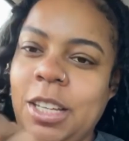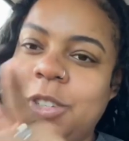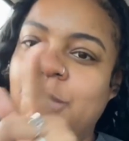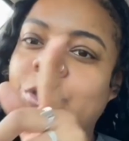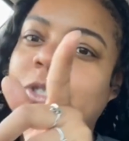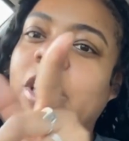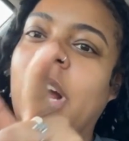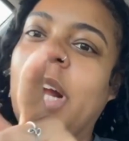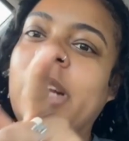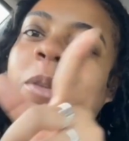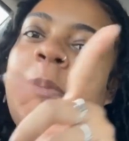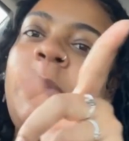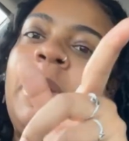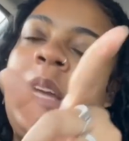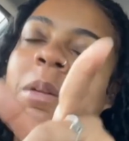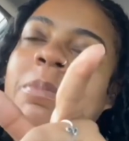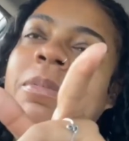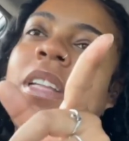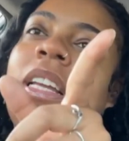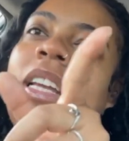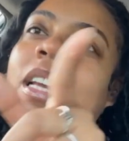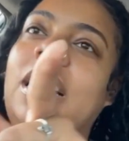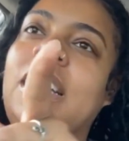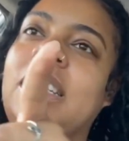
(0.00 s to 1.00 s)
you start to peep
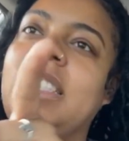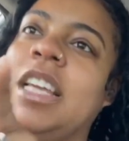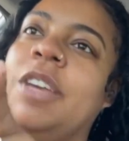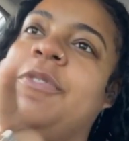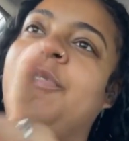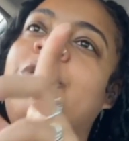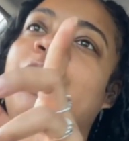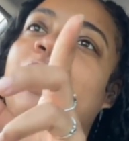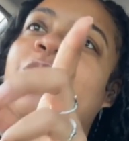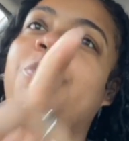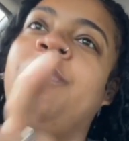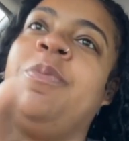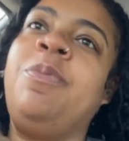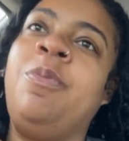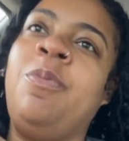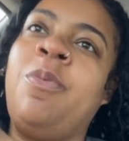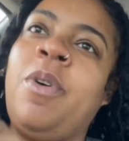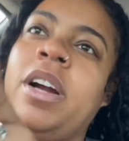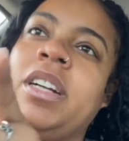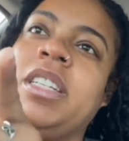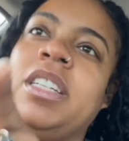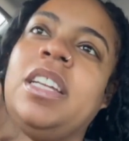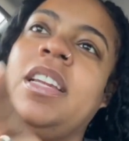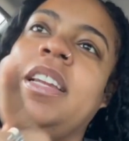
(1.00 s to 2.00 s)
things. If you
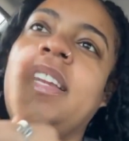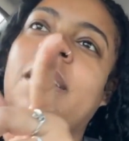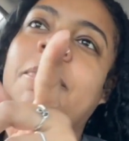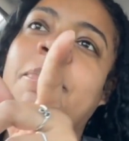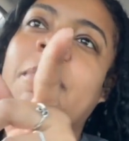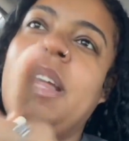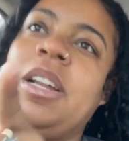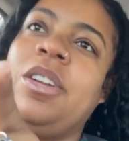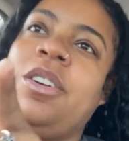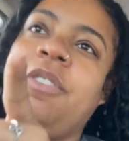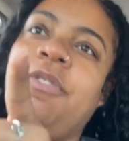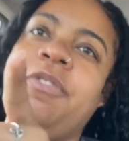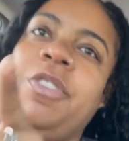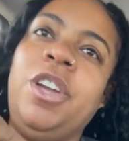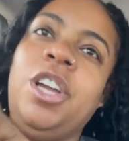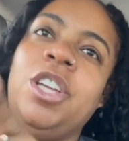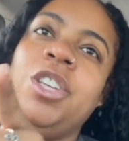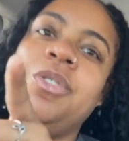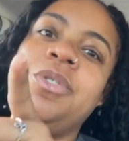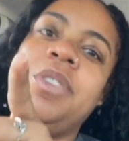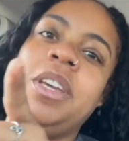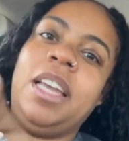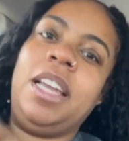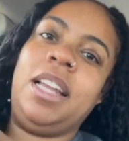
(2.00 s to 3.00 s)
worked in the medical field,
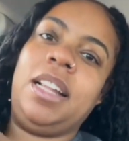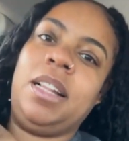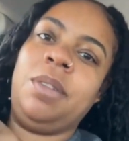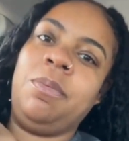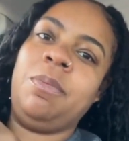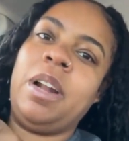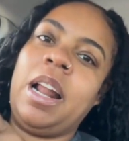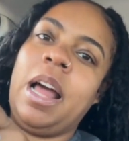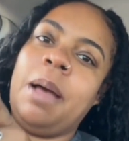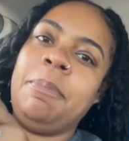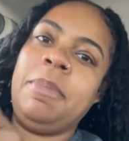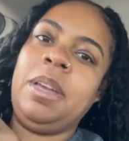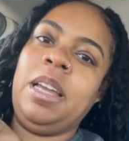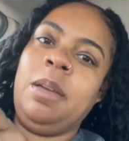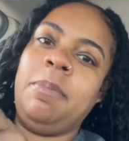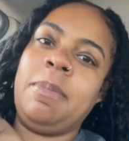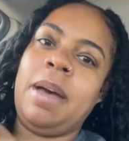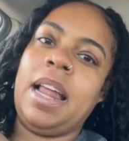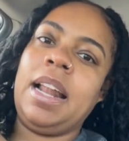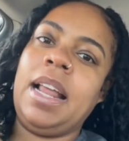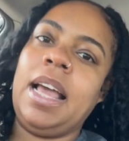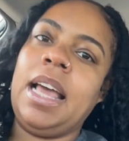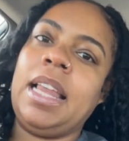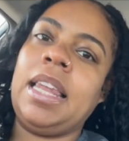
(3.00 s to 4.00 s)
you get what I mean
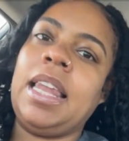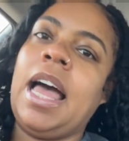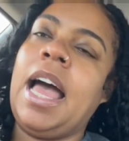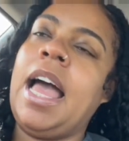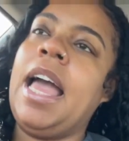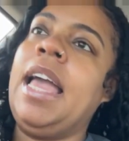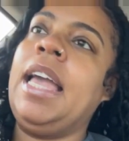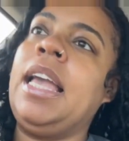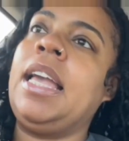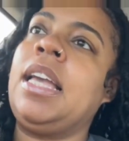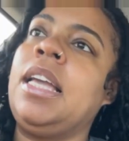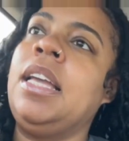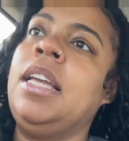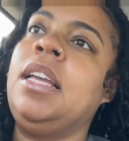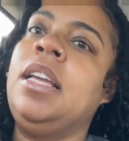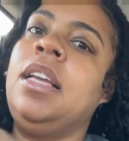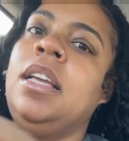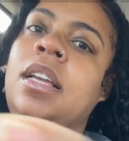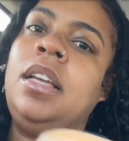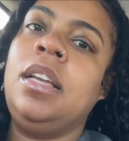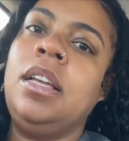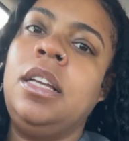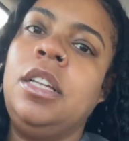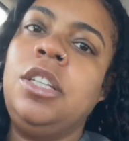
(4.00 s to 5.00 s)
by that. Like,
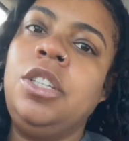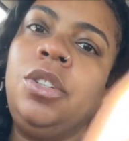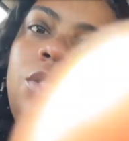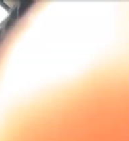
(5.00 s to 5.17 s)
you